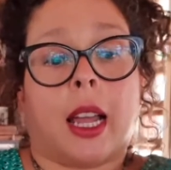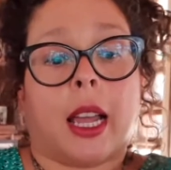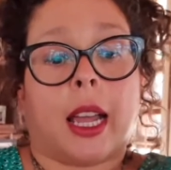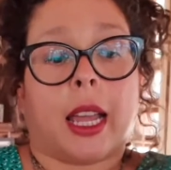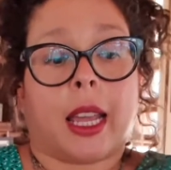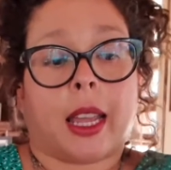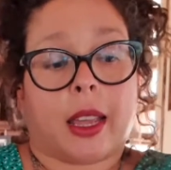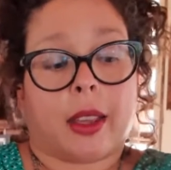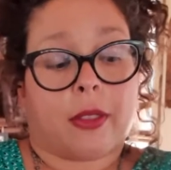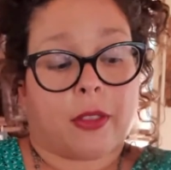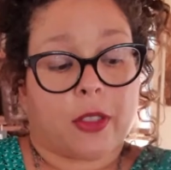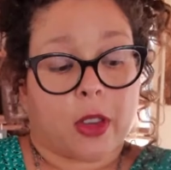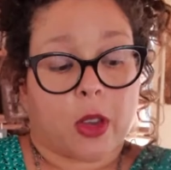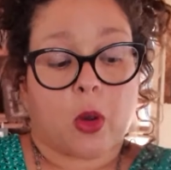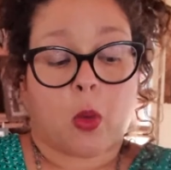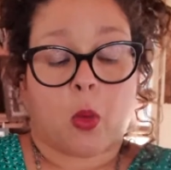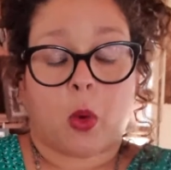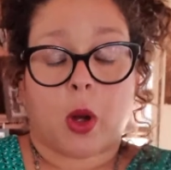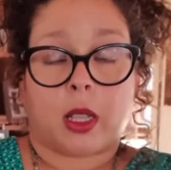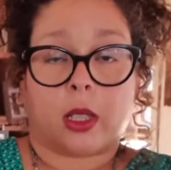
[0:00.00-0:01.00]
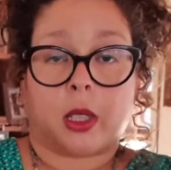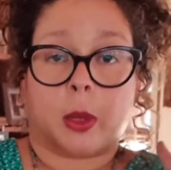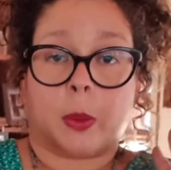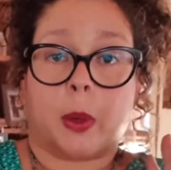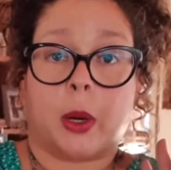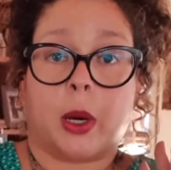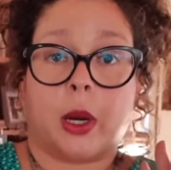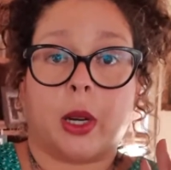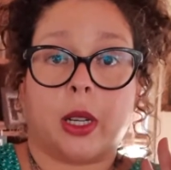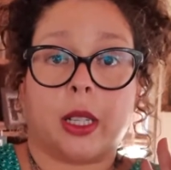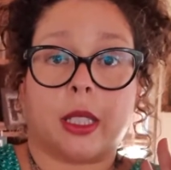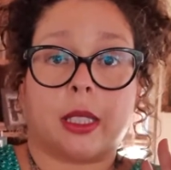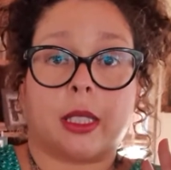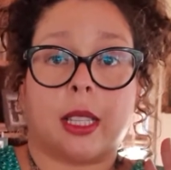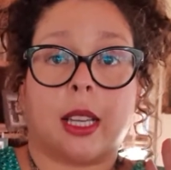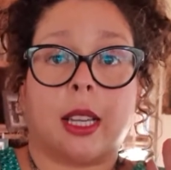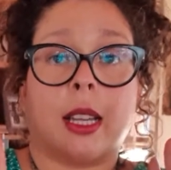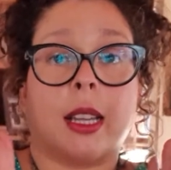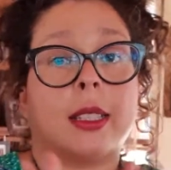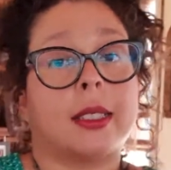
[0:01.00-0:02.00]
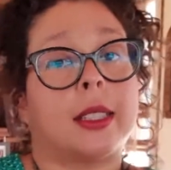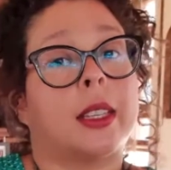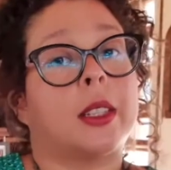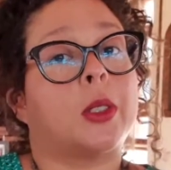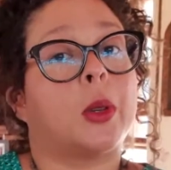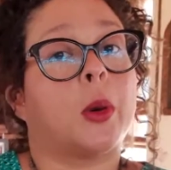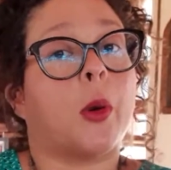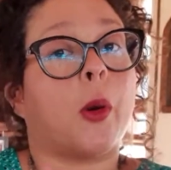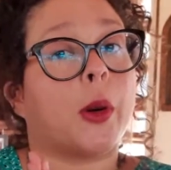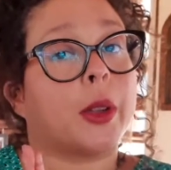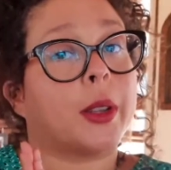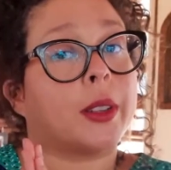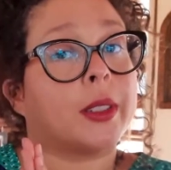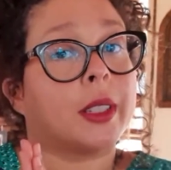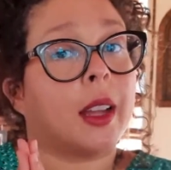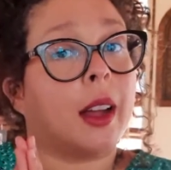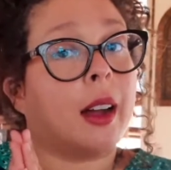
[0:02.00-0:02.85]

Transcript: If you want to put essential oils